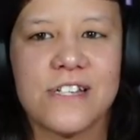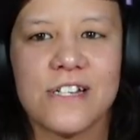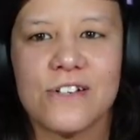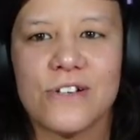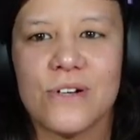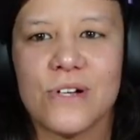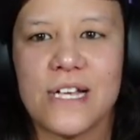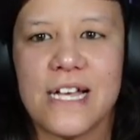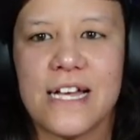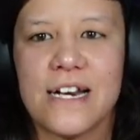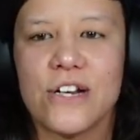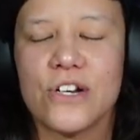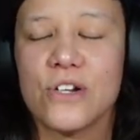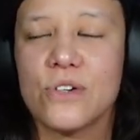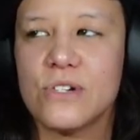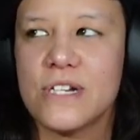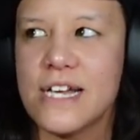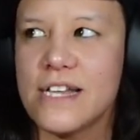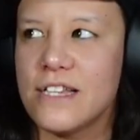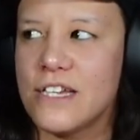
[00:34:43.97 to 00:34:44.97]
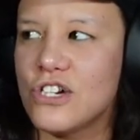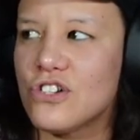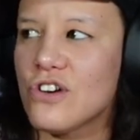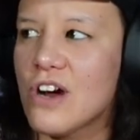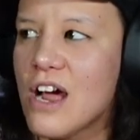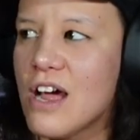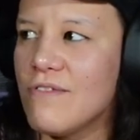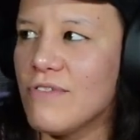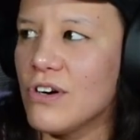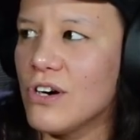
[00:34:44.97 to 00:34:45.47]
to get a new daily
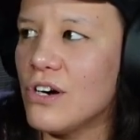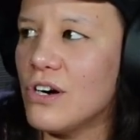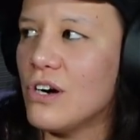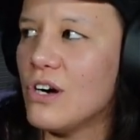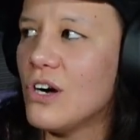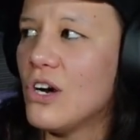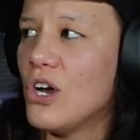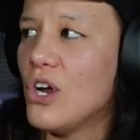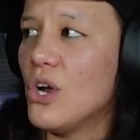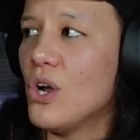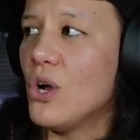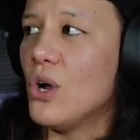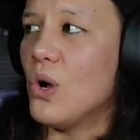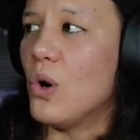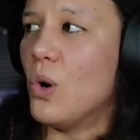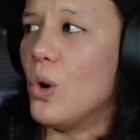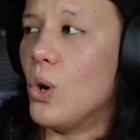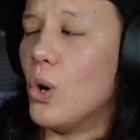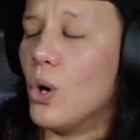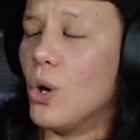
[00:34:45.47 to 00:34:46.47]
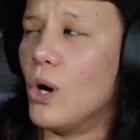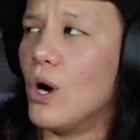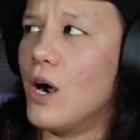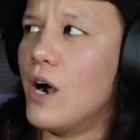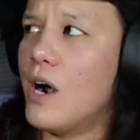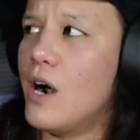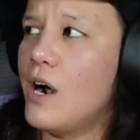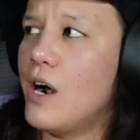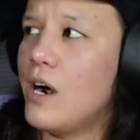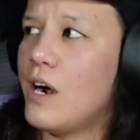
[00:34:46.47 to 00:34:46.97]
driver,
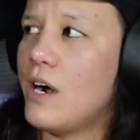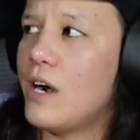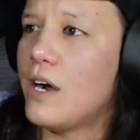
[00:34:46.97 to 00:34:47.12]
or